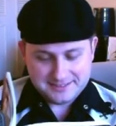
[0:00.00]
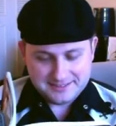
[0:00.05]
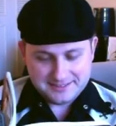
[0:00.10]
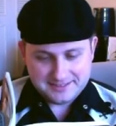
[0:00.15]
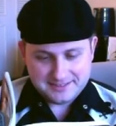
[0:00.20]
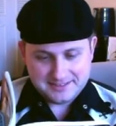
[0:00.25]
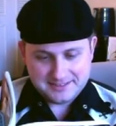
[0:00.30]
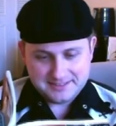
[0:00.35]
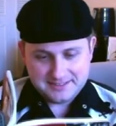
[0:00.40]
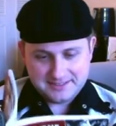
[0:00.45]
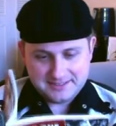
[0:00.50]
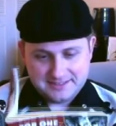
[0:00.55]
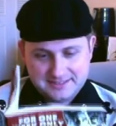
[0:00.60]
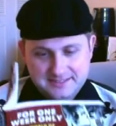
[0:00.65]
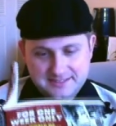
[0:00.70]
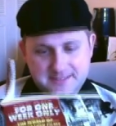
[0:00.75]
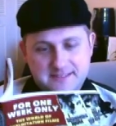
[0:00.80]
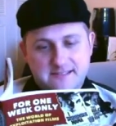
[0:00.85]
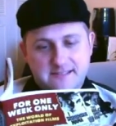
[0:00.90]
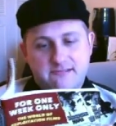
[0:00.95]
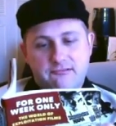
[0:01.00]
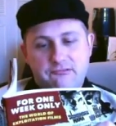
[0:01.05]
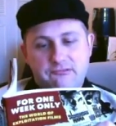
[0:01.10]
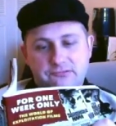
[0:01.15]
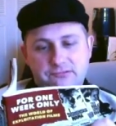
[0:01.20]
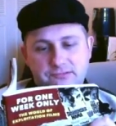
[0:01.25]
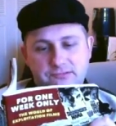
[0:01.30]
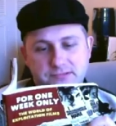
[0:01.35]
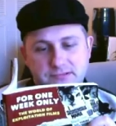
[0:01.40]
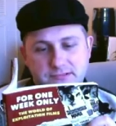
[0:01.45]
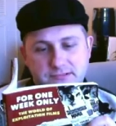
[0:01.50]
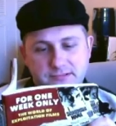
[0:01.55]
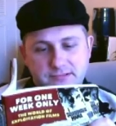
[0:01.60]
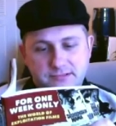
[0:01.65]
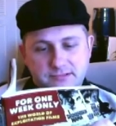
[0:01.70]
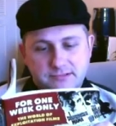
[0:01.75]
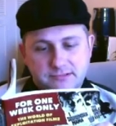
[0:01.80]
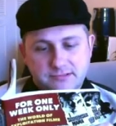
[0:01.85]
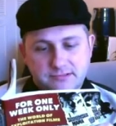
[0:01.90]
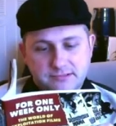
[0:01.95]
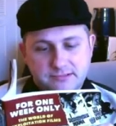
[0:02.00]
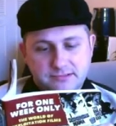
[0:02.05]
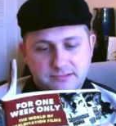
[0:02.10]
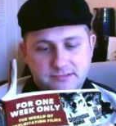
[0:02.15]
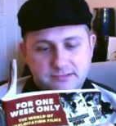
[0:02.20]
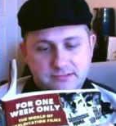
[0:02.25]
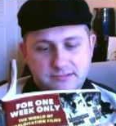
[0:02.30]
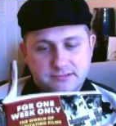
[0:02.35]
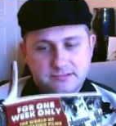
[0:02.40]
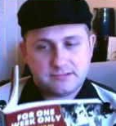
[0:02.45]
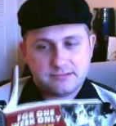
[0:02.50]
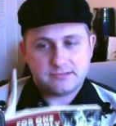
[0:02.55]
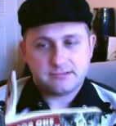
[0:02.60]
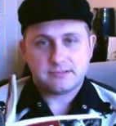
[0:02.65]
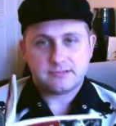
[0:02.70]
Nothing is said.